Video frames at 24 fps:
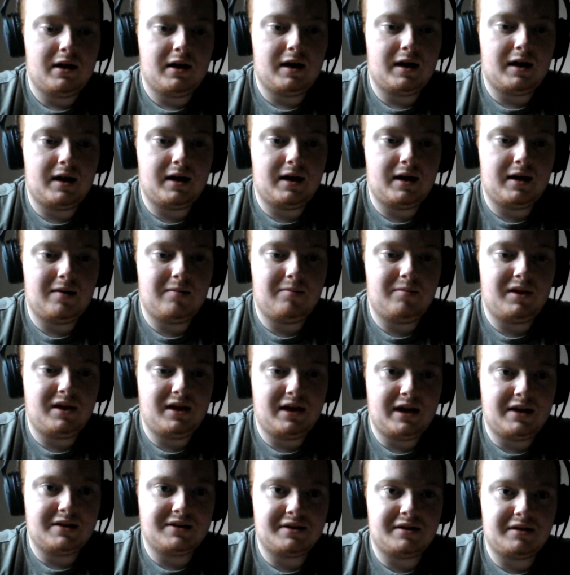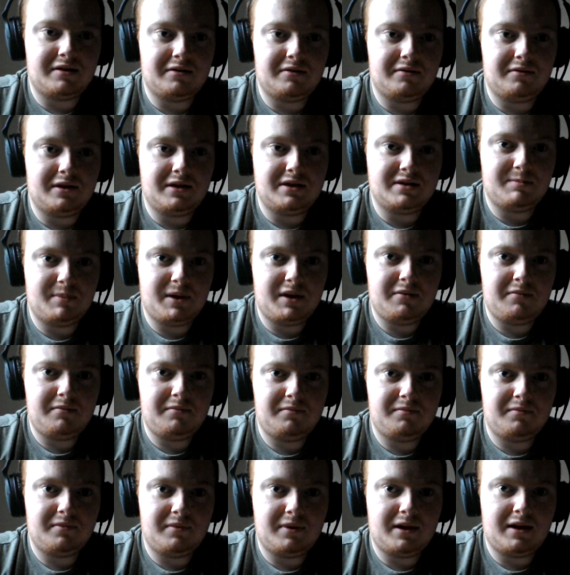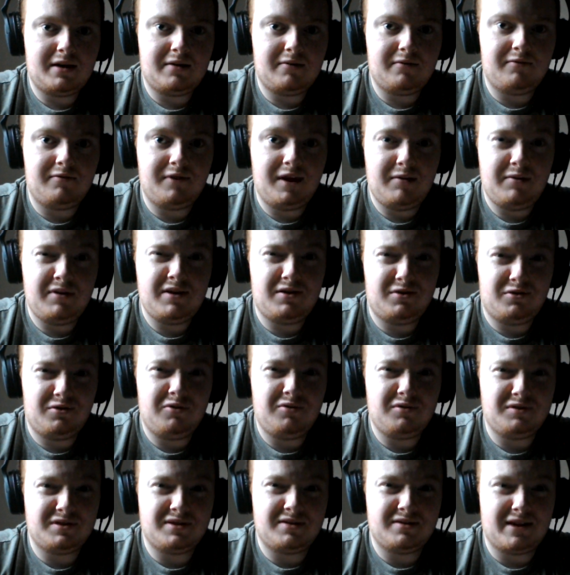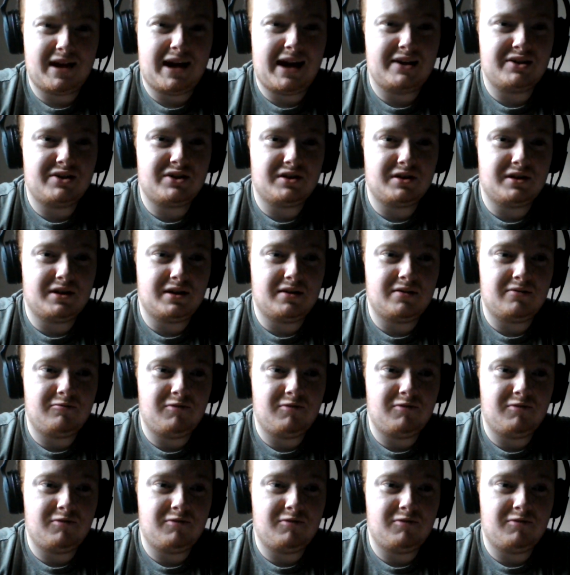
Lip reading: But yeah, so it's been very good, actually.